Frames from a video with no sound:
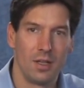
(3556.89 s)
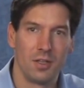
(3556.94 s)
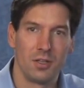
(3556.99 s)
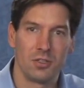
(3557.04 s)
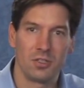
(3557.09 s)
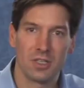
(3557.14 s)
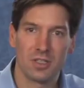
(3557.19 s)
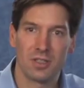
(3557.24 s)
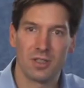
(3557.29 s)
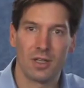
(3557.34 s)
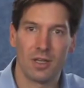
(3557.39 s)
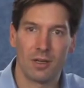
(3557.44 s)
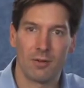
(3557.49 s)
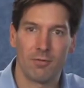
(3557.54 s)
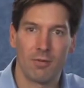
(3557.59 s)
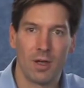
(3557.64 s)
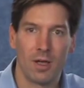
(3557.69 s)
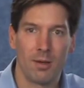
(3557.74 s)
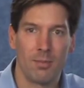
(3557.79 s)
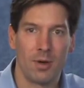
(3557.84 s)
Just like
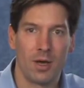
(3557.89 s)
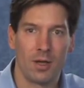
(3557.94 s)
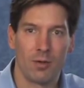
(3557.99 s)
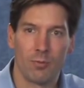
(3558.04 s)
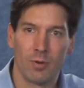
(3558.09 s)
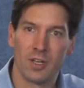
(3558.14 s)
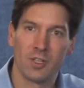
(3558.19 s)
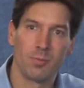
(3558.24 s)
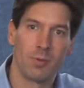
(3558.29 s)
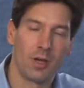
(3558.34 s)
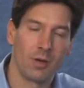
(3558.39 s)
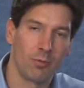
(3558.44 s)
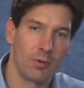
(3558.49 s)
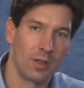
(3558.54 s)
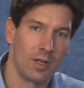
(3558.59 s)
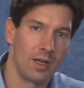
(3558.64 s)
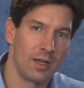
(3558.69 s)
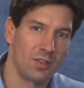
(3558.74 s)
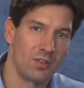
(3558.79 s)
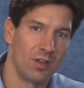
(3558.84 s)
Filemon, Regimon
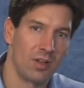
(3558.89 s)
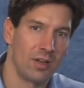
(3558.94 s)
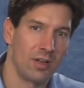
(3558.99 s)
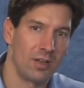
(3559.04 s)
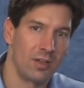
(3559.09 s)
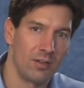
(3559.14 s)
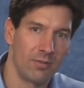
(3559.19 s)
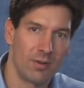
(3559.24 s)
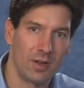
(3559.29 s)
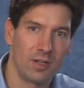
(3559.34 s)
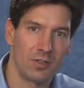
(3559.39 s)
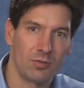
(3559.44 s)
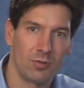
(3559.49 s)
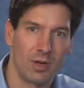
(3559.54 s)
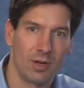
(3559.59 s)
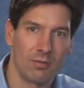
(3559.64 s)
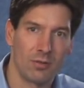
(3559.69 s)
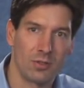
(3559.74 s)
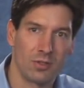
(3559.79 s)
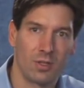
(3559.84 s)
relies on a device
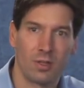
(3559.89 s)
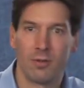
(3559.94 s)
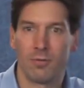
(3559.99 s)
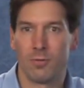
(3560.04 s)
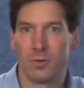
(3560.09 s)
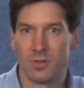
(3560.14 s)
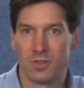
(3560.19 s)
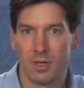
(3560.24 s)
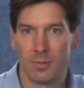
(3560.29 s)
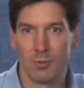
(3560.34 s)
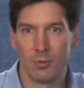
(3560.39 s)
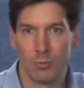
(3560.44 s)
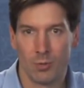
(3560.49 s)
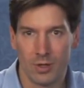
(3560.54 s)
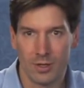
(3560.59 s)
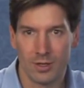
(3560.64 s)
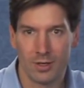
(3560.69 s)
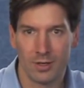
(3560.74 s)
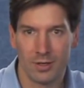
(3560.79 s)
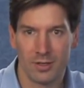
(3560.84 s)
driver. So the first time you
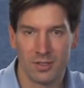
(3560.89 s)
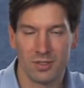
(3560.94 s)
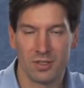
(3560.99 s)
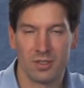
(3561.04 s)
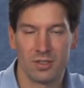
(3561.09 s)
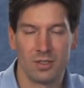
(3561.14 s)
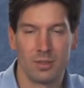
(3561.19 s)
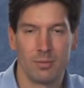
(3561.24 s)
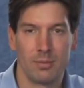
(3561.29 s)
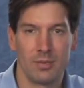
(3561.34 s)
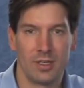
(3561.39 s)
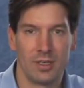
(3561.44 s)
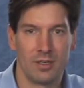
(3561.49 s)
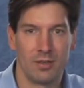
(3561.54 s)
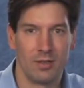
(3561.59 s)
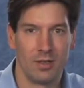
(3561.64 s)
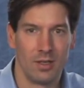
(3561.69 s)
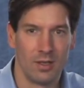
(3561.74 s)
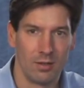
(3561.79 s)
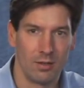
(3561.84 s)
run it on a system, it
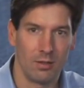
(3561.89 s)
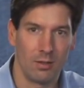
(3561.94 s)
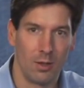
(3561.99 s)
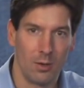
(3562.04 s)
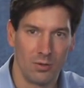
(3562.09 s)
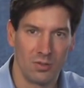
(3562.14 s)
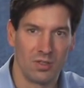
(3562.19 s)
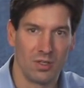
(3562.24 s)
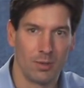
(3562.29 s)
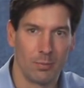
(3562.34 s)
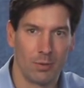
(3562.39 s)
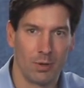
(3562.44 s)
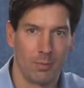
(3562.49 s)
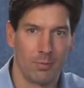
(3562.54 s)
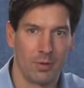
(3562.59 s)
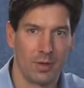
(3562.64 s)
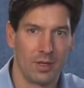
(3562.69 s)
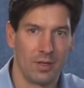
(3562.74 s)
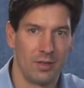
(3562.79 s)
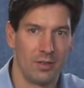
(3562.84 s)
loads the
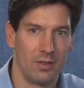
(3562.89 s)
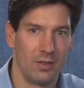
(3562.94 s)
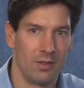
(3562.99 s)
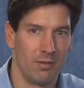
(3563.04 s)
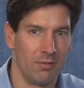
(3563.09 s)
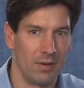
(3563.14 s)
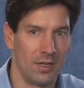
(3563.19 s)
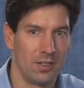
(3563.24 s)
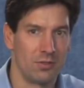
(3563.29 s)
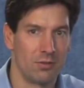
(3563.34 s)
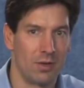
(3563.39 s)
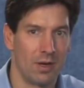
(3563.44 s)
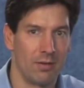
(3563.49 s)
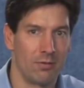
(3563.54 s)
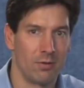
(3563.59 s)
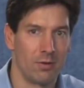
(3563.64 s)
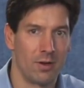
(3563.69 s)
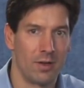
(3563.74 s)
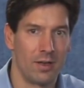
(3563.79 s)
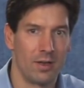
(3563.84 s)
appropriate device
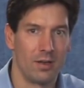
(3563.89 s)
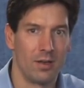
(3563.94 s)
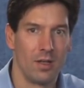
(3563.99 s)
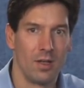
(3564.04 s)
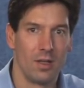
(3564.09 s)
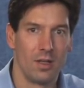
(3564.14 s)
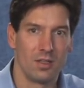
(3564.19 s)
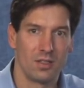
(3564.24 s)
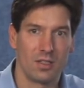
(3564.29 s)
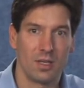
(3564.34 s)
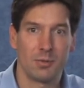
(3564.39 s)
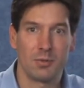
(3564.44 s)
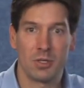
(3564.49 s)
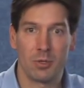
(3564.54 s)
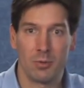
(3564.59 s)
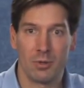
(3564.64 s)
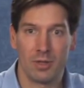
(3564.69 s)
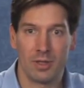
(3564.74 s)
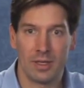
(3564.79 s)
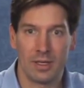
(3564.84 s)
driver and
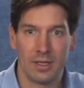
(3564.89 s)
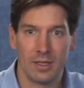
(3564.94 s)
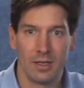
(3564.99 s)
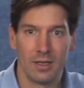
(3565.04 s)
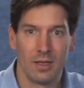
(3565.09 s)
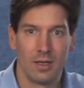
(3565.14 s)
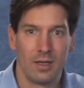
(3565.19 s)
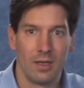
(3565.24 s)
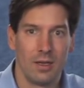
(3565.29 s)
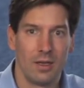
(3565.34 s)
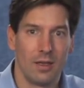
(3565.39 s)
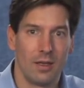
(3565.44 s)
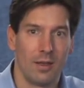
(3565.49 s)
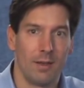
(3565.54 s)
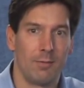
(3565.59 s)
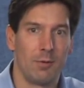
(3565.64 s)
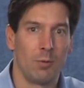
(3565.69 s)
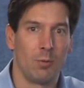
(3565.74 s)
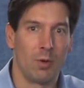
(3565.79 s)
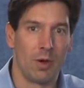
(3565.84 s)
subsequently
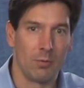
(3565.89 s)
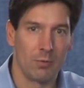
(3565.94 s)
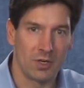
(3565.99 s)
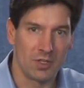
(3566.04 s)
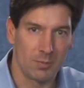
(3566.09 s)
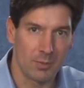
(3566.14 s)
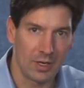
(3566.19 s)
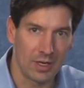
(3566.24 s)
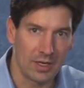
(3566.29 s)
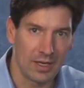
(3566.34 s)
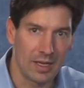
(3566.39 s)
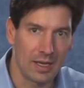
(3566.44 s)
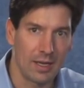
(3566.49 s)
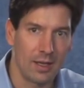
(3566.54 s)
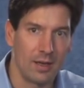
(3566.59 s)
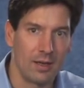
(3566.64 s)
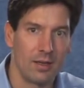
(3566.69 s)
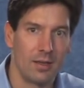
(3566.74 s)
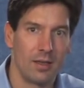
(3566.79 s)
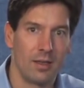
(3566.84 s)
if you run Regmon
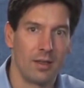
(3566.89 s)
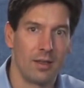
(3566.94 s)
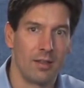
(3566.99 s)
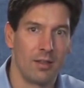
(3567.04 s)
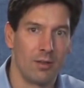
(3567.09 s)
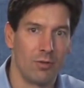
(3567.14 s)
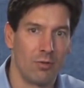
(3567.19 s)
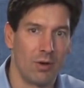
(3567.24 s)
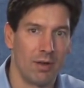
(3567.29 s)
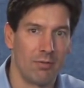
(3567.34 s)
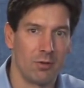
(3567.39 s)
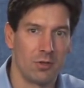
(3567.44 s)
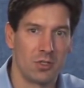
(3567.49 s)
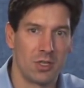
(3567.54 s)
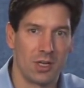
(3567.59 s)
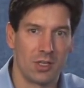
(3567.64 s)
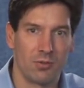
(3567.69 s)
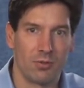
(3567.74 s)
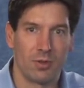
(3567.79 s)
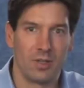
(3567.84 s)
again, eh, the driver
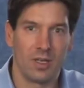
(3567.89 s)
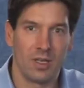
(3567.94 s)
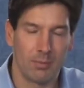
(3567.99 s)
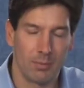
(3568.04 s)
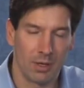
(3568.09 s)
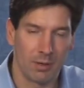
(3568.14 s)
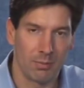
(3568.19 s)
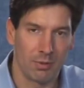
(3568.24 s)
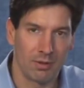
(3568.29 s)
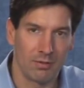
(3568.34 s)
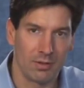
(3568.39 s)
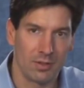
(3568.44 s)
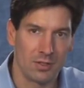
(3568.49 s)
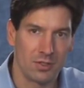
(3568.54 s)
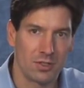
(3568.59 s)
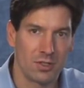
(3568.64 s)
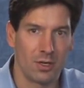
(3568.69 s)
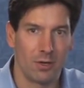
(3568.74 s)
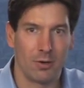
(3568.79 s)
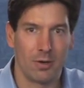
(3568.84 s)
checks for the debug
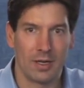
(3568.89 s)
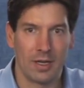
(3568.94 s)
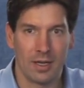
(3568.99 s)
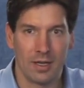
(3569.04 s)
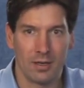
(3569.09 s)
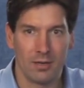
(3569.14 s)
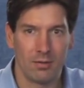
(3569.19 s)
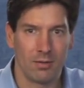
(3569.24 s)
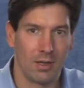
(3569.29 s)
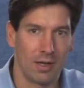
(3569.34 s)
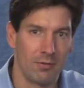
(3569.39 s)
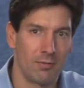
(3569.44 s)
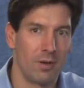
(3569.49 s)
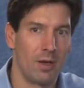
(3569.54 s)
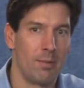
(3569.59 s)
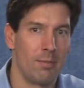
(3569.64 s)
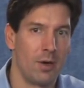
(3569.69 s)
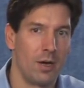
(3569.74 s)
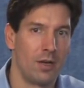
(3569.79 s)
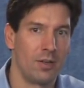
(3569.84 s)
privilege. So again, like
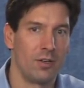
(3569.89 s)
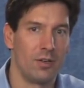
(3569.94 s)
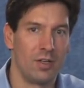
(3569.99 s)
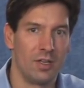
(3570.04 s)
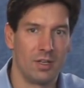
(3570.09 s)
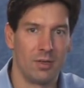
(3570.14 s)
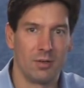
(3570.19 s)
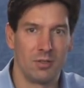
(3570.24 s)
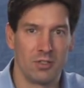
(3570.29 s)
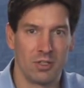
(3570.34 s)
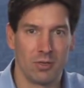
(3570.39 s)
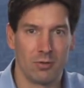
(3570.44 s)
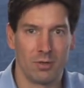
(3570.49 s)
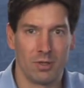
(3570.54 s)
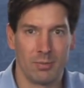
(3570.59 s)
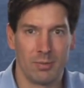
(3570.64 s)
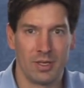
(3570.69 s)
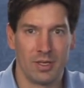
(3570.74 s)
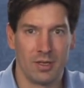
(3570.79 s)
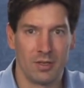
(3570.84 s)
FileMon, you need to
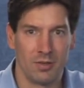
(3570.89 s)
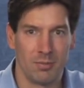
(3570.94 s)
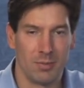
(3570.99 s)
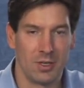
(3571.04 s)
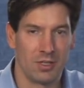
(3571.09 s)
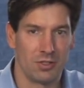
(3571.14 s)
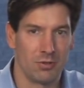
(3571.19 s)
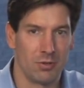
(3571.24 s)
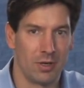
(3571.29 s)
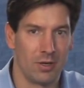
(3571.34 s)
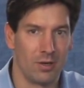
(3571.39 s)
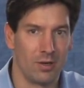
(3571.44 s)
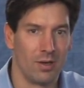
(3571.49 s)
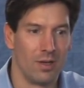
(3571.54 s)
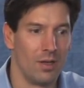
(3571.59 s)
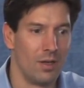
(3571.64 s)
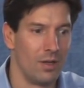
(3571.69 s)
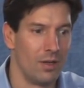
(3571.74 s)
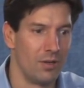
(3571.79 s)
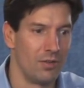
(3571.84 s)
generally be an administrator
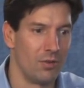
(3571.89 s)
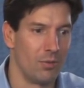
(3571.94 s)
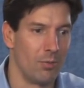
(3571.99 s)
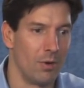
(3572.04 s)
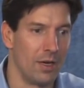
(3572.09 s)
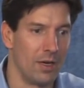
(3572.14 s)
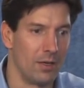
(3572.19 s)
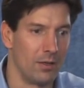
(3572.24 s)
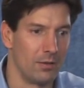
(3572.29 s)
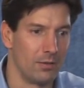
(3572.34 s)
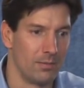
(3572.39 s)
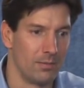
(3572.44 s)
to run it.